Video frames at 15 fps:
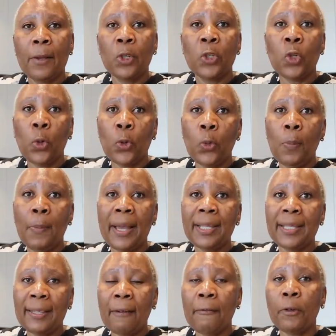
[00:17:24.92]
show you my
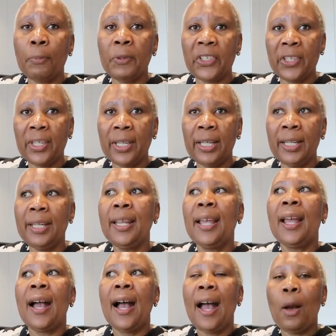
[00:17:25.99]
stuff from Shein.
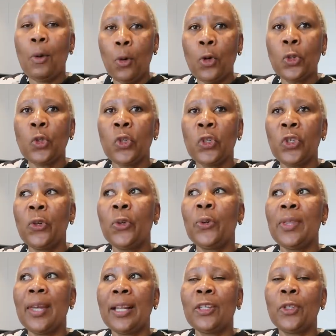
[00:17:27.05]
I'll also show you
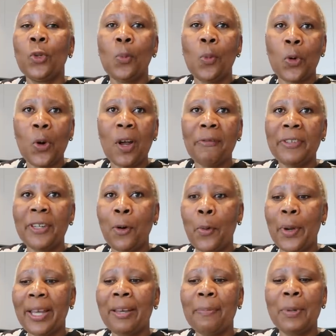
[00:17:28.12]
that tomorrow after
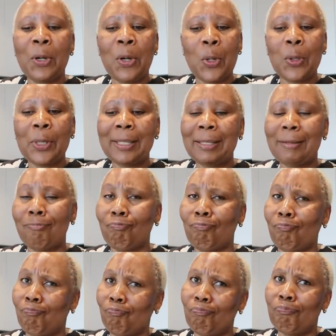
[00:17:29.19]
work because
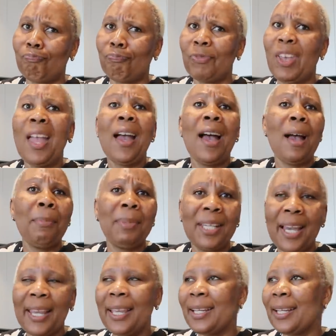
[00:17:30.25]
I'm
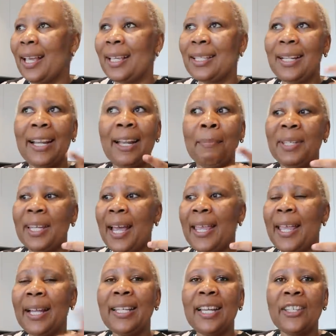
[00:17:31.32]
tired, guys. Like, I'm
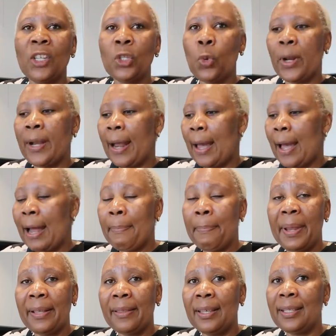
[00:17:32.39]
tired. I just wanna
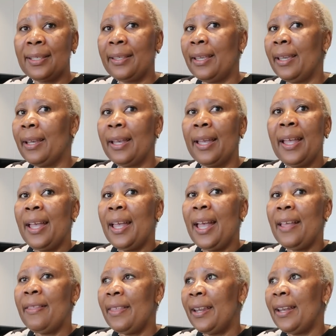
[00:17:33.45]
unpack this thing,
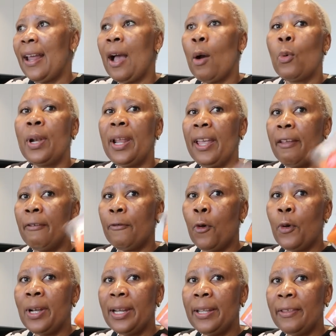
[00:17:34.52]
and then I will have
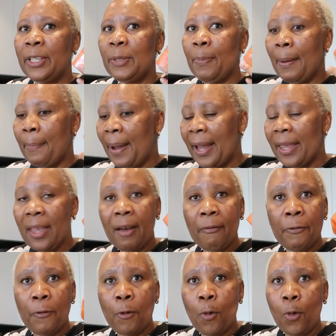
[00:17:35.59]
only this papaya
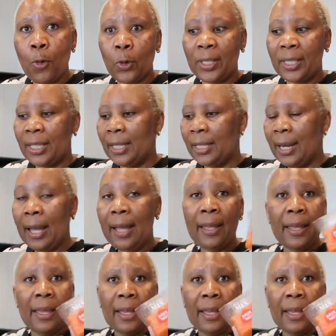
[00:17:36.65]
for dinner.